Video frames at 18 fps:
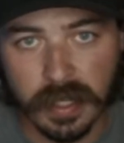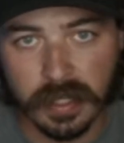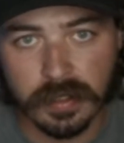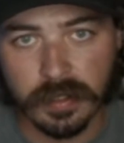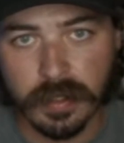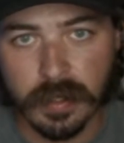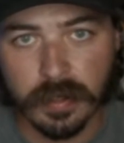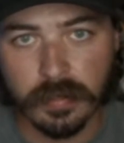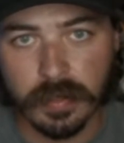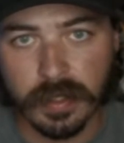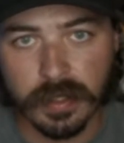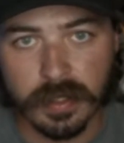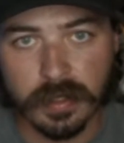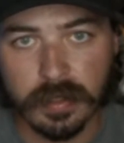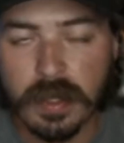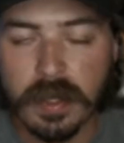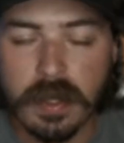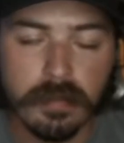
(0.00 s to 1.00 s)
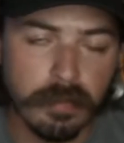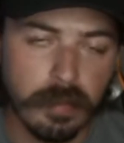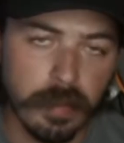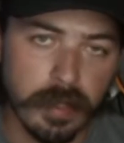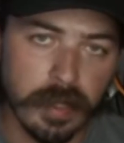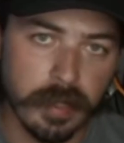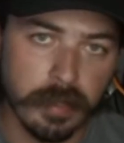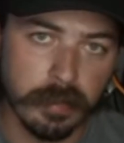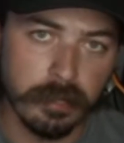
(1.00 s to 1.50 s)
hands on with you,
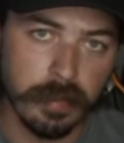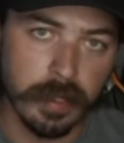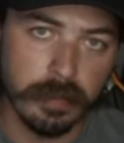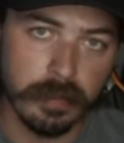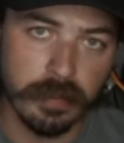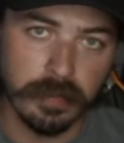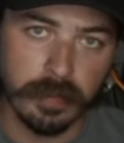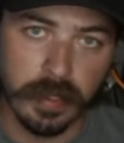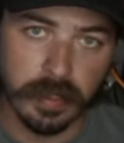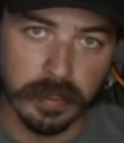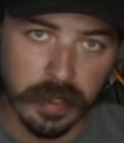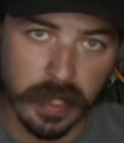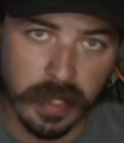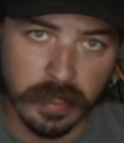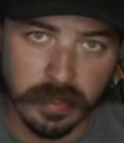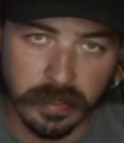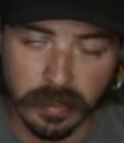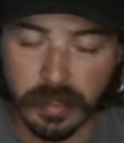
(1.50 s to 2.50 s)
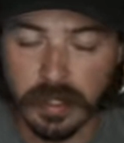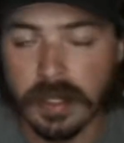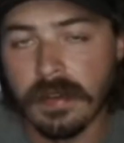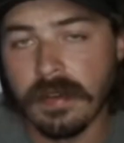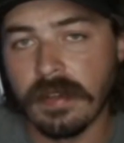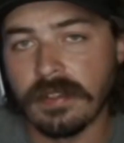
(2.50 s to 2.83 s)
pull out your pepper spray or taser.